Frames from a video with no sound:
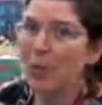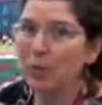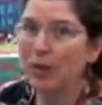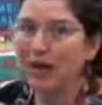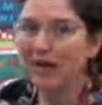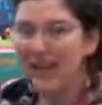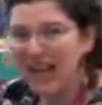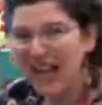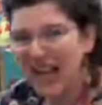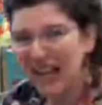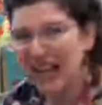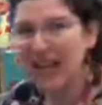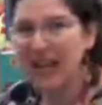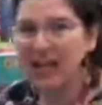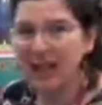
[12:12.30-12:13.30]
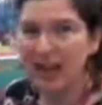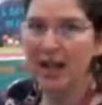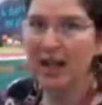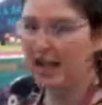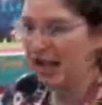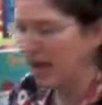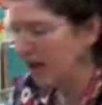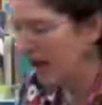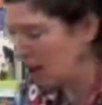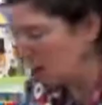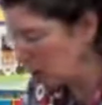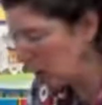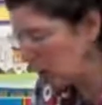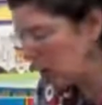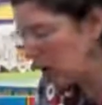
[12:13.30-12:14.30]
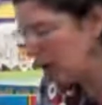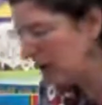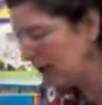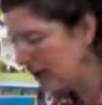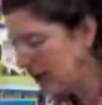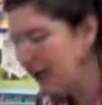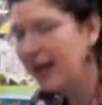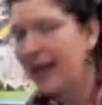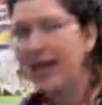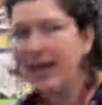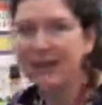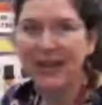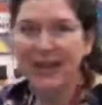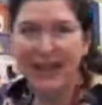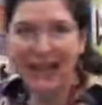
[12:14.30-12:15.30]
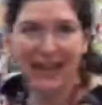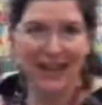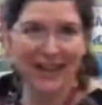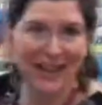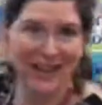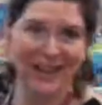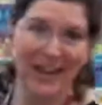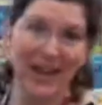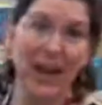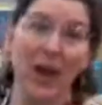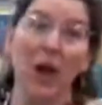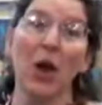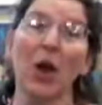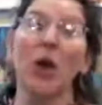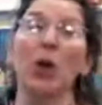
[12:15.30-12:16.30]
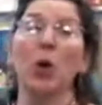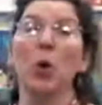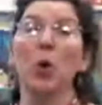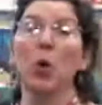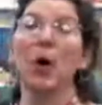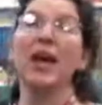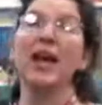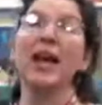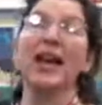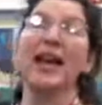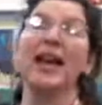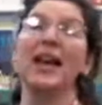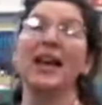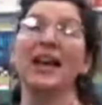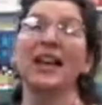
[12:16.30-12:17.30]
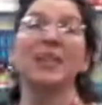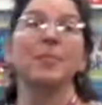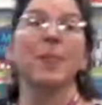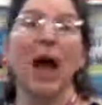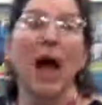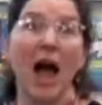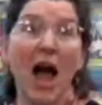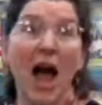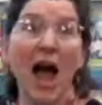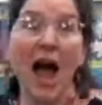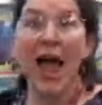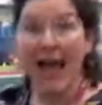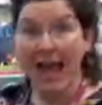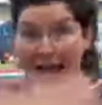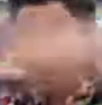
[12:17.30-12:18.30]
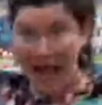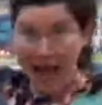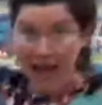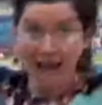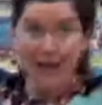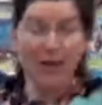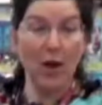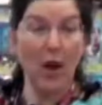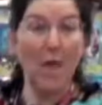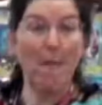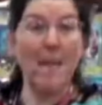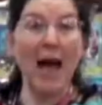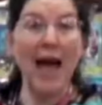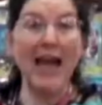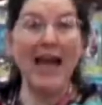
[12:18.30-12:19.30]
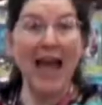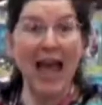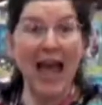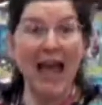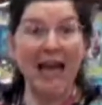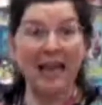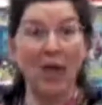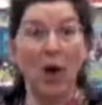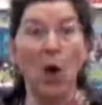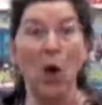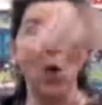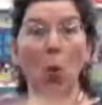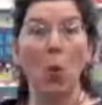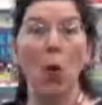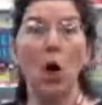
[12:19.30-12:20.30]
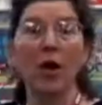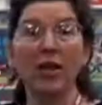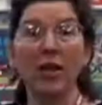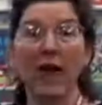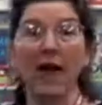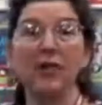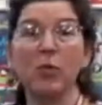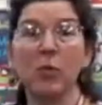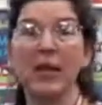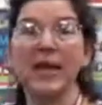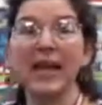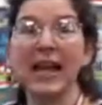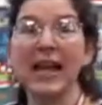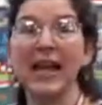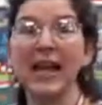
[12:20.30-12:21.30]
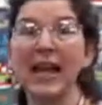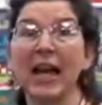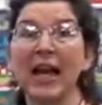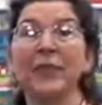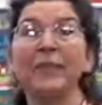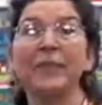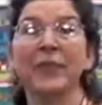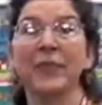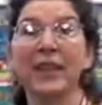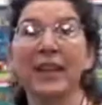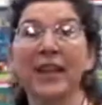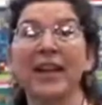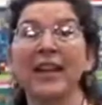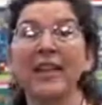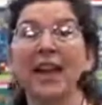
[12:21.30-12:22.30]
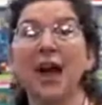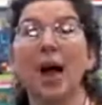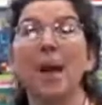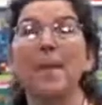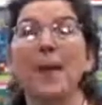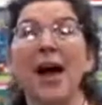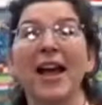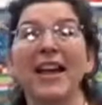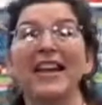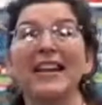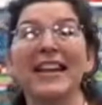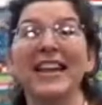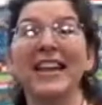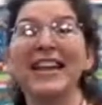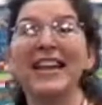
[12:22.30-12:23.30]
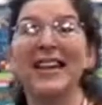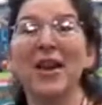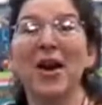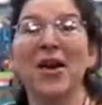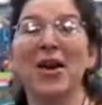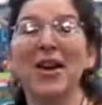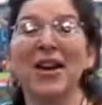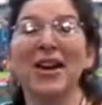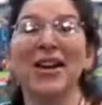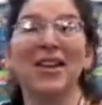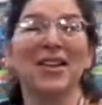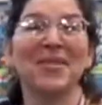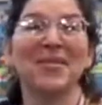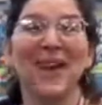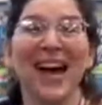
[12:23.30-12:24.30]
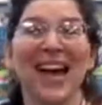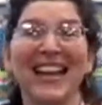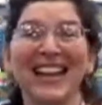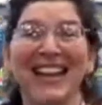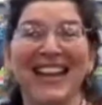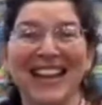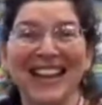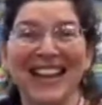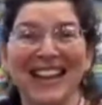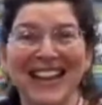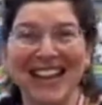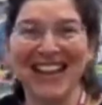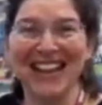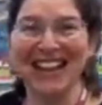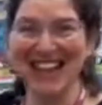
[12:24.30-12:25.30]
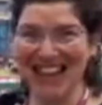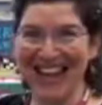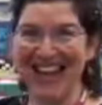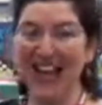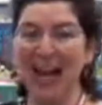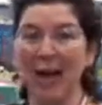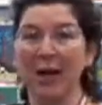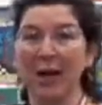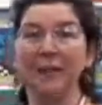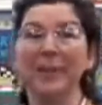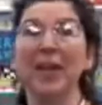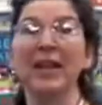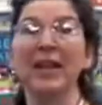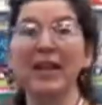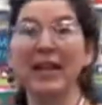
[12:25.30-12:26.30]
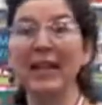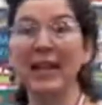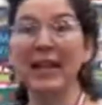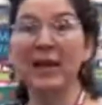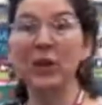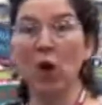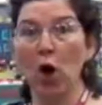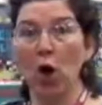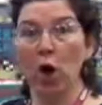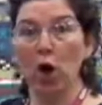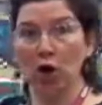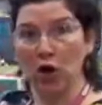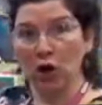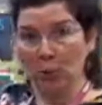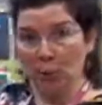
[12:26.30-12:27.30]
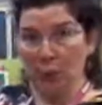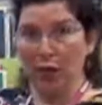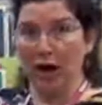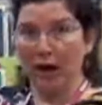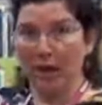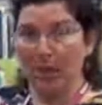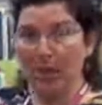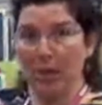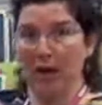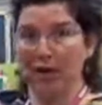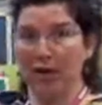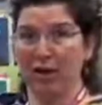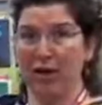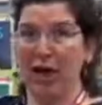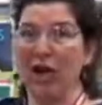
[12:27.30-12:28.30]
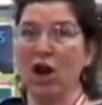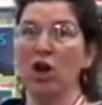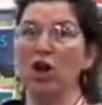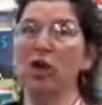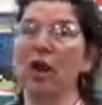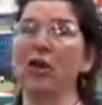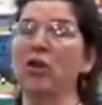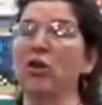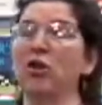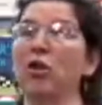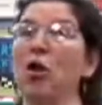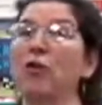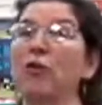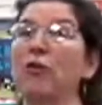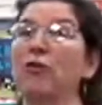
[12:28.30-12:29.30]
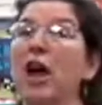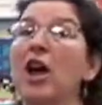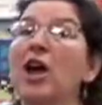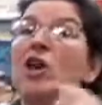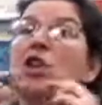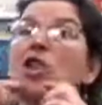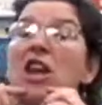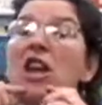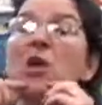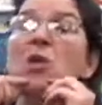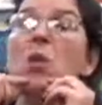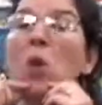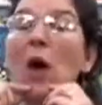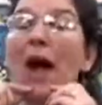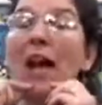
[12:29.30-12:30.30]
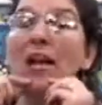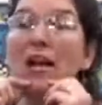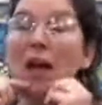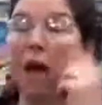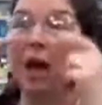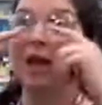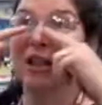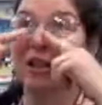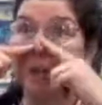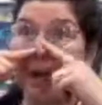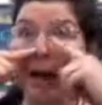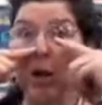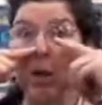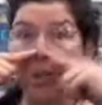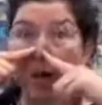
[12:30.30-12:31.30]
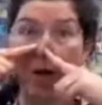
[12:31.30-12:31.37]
Bringing the legs in. Ooh, are you ready? With my hands on my head, what have we here? These are my knee knockers, my teacher dear. Knee knockers, bread basket, chest coffer, chin wagger, smell